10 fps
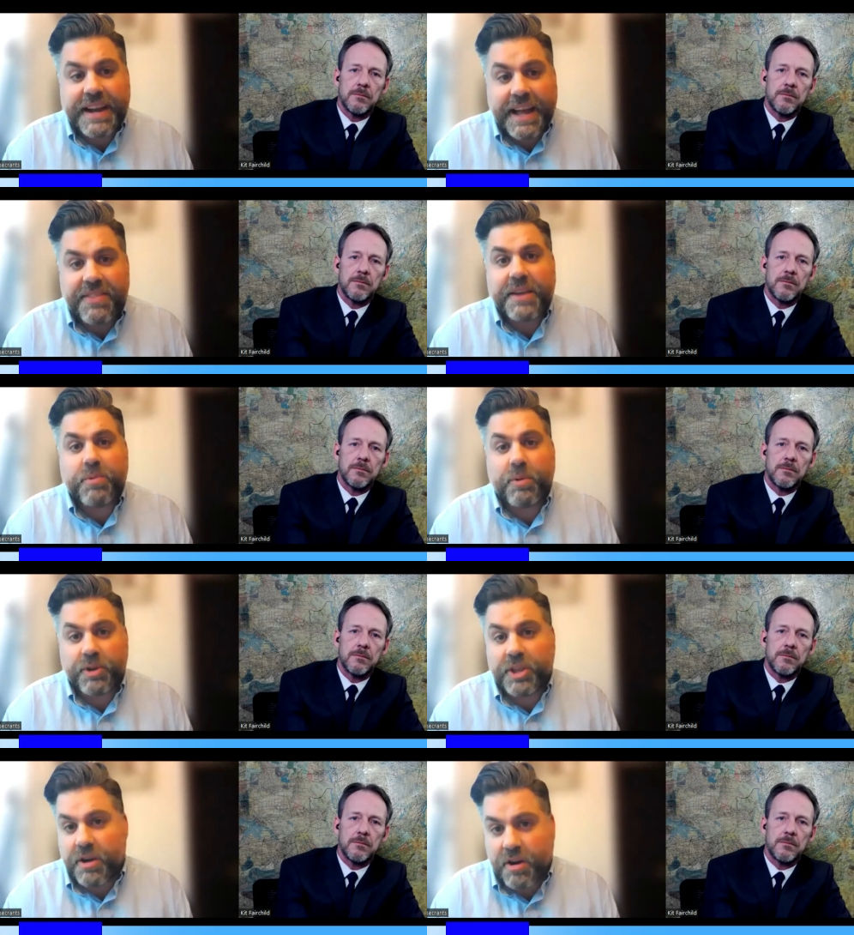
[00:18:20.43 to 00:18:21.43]
Speaker 1: that i think will
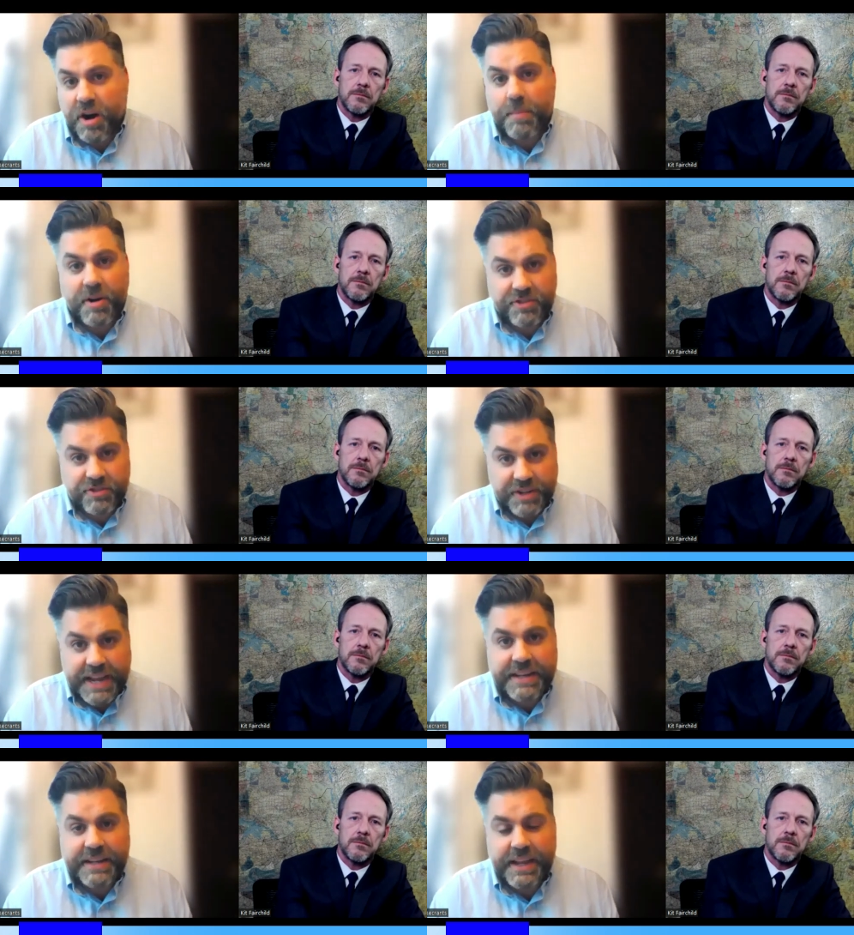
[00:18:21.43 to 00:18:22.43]
really harm our
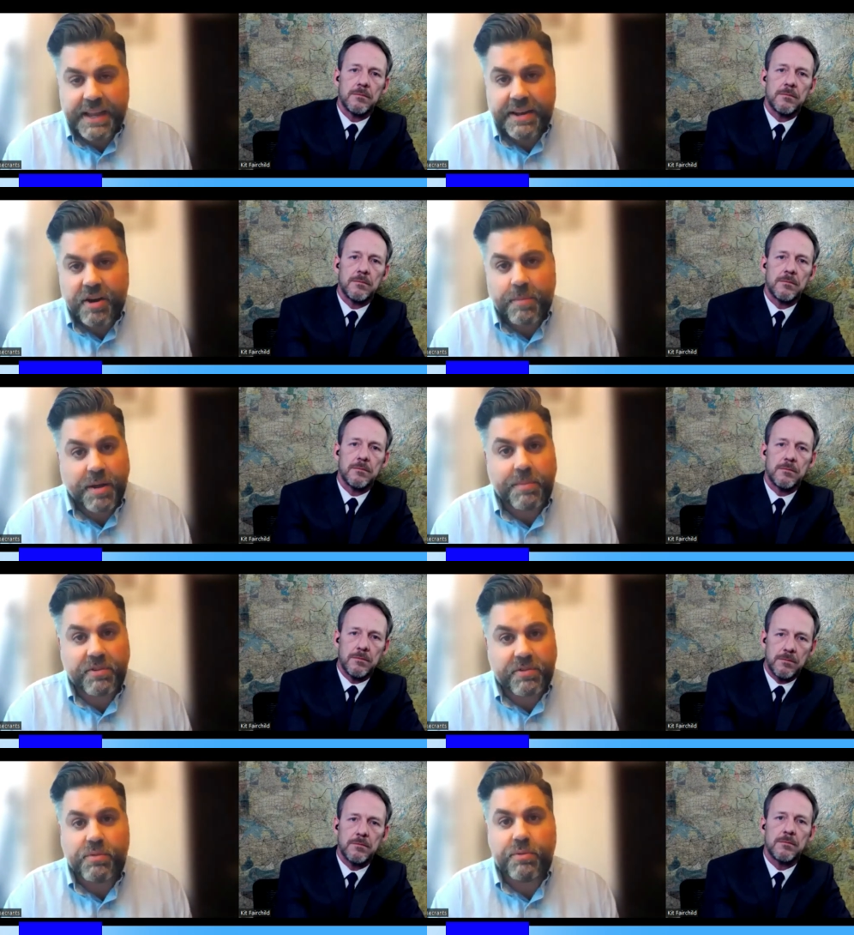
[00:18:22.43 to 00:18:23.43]
state and our
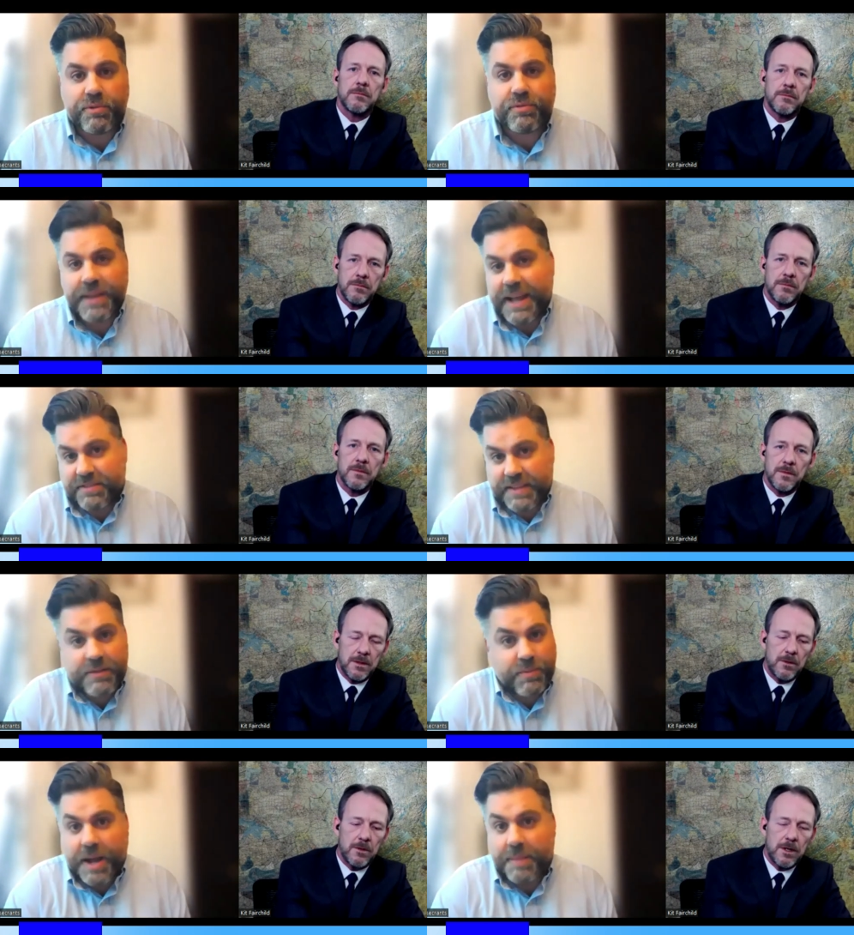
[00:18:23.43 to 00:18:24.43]
public schools that's
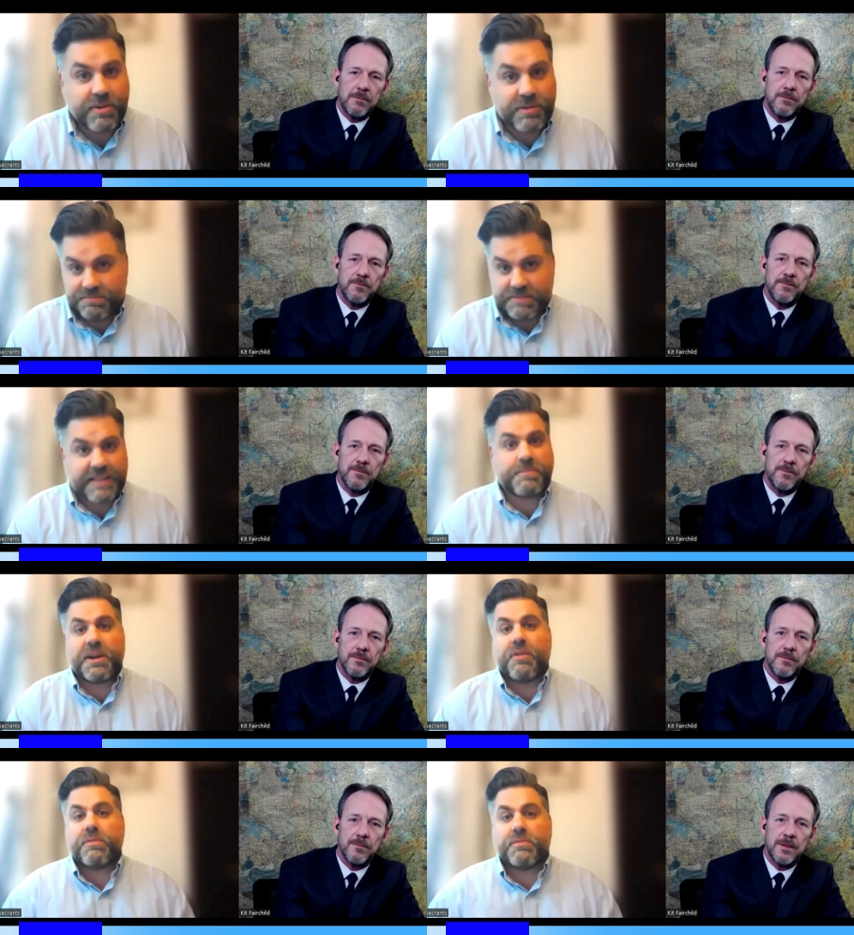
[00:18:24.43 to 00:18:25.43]
that's what i'm doing that's
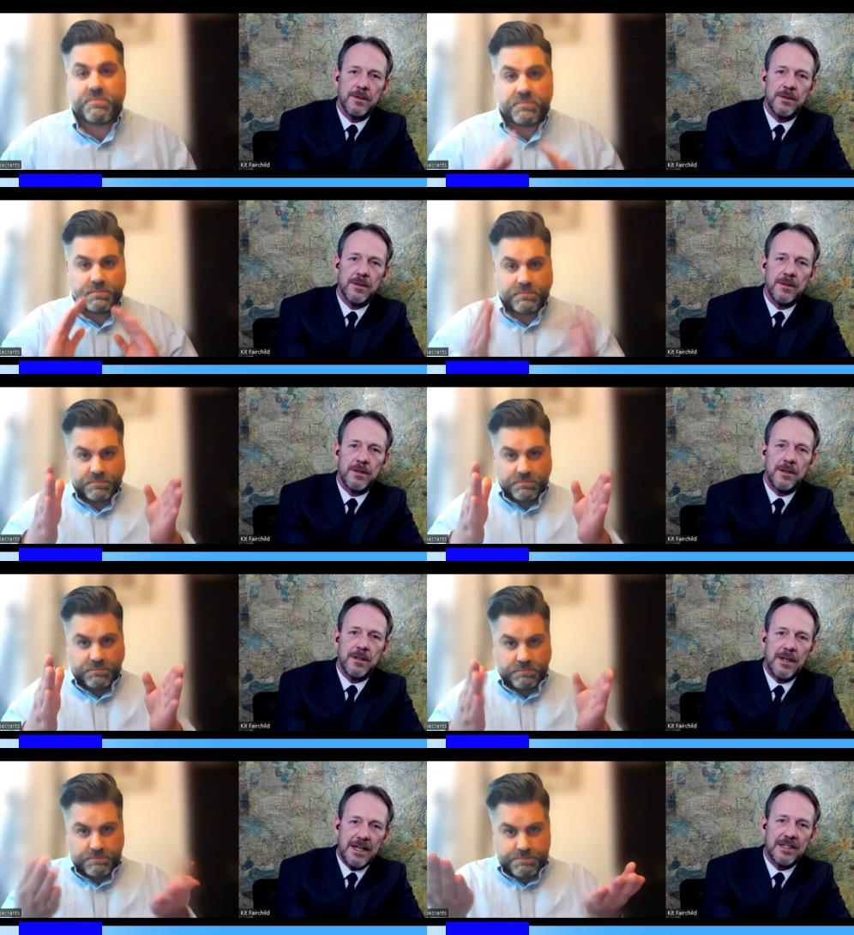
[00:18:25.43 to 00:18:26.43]
my goal
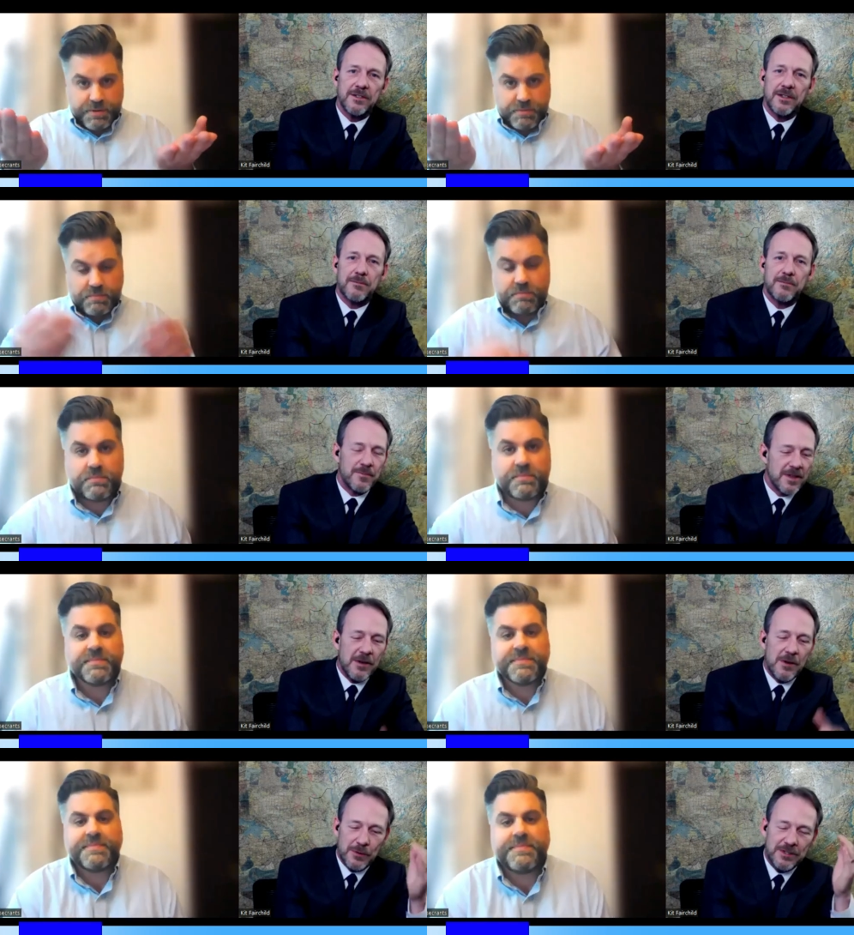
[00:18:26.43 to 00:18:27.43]
Speaker 2: excellent
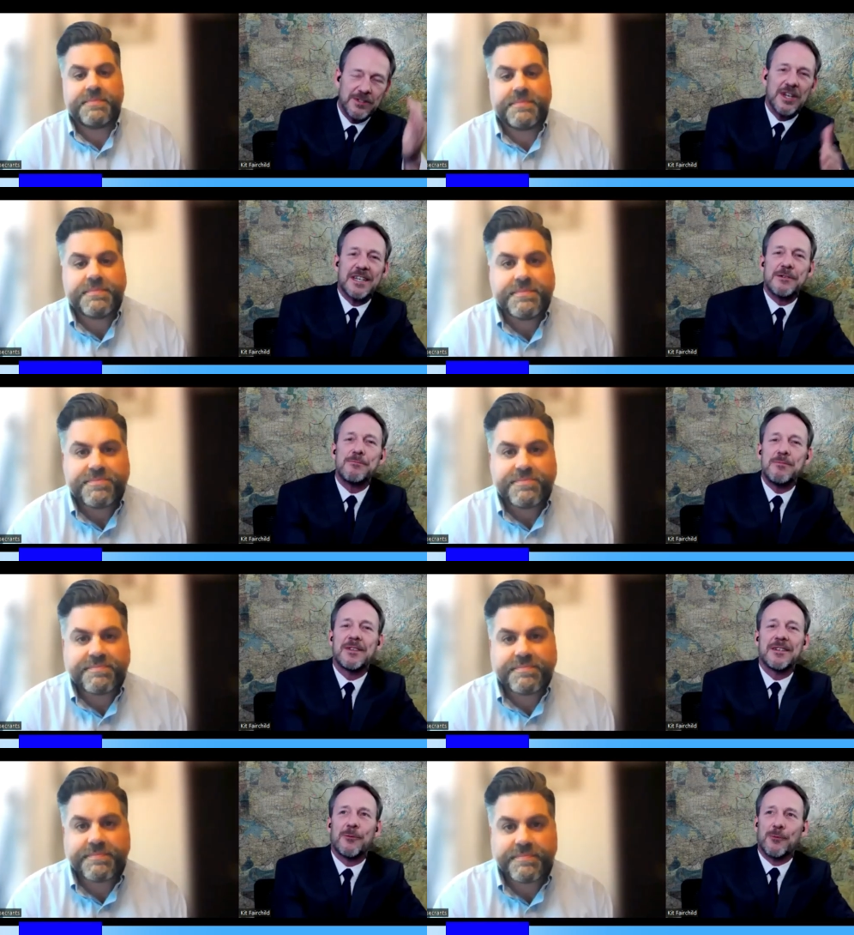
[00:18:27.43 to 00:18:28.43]
well
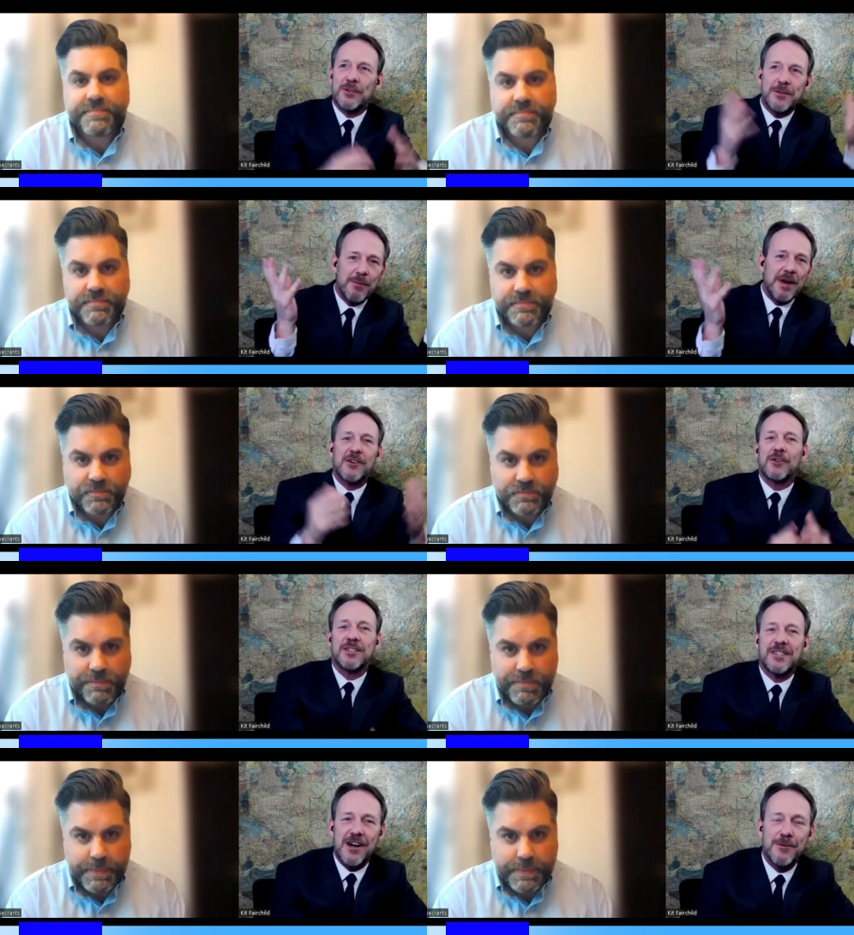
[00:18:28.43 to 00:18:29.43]
jacob well, that's about
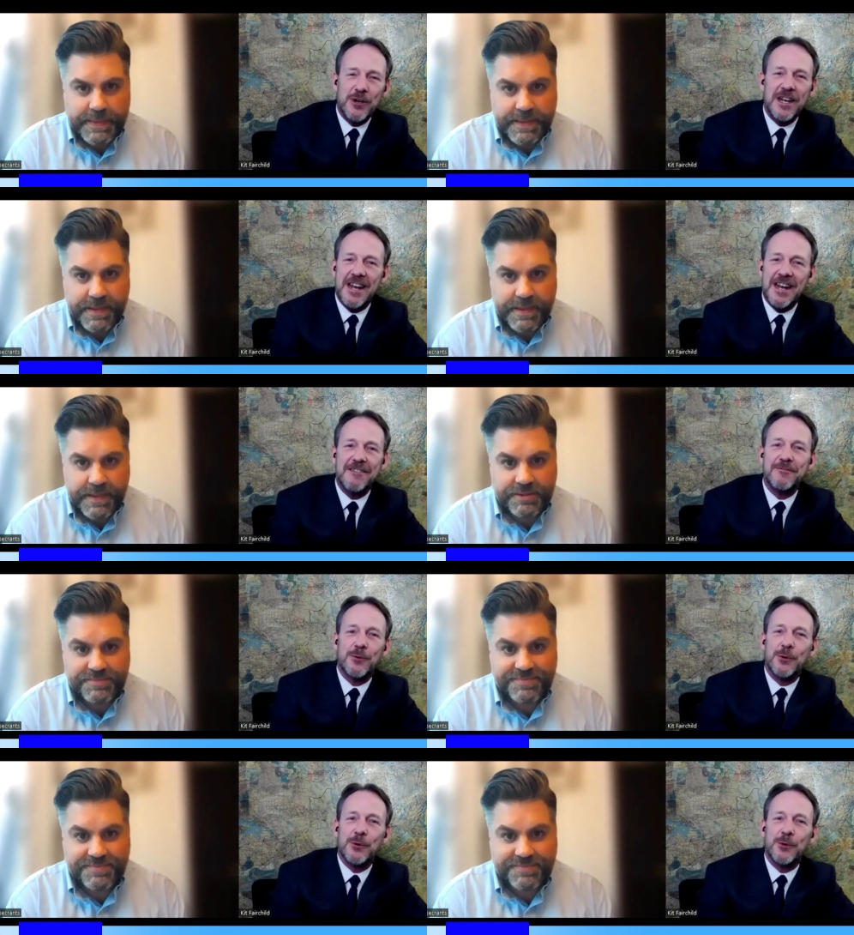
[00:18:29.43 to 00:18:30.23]
all the time we have